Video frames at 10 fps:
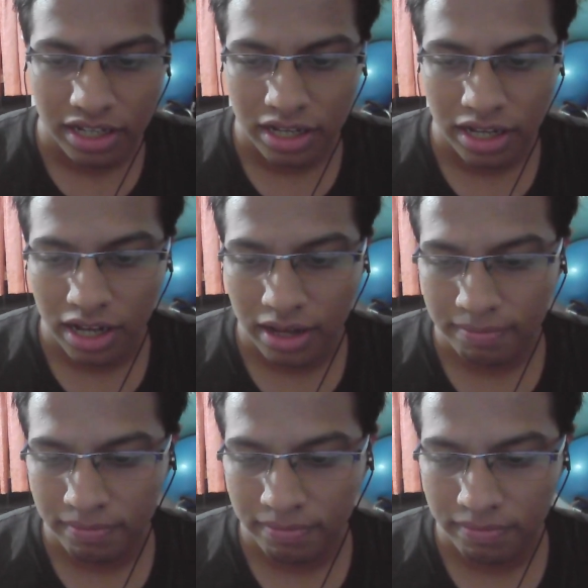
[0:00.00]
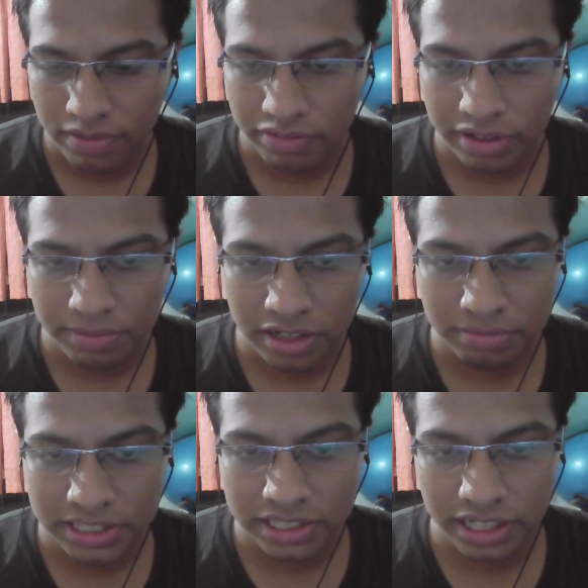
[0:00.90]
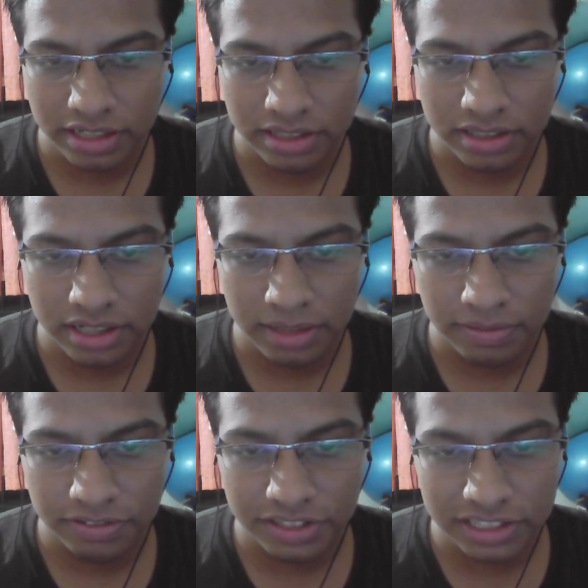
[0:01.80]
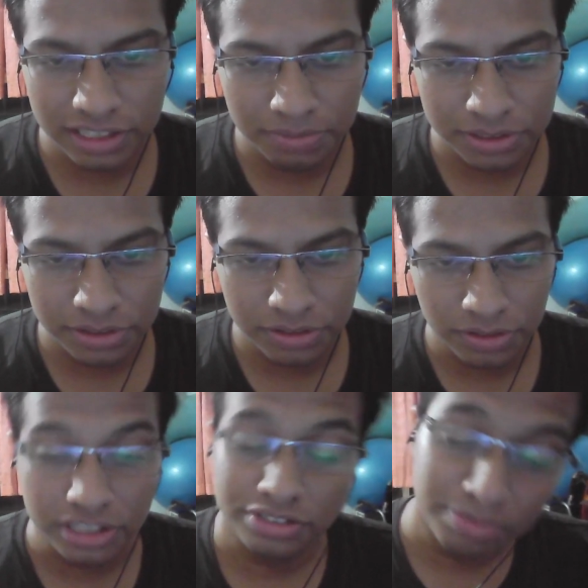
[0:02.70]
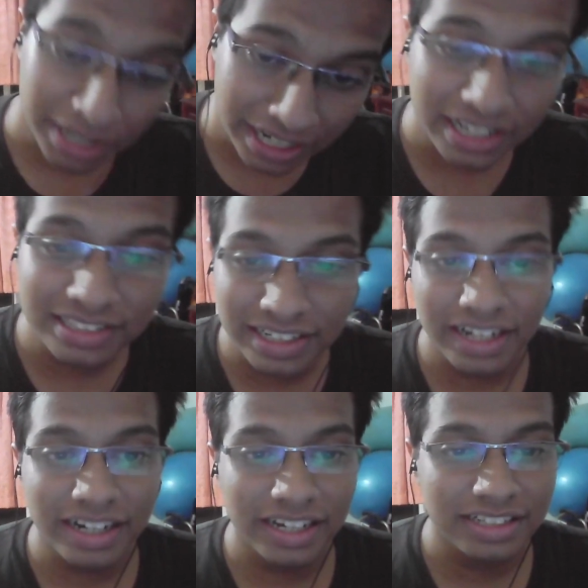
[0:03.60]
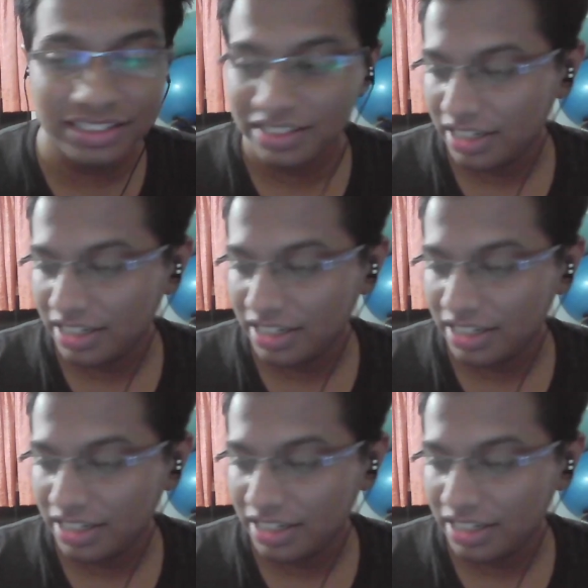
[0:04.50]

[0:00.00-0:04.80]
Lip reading: If I'm not mistaken, the name of the first episode was Beginnings and Endings.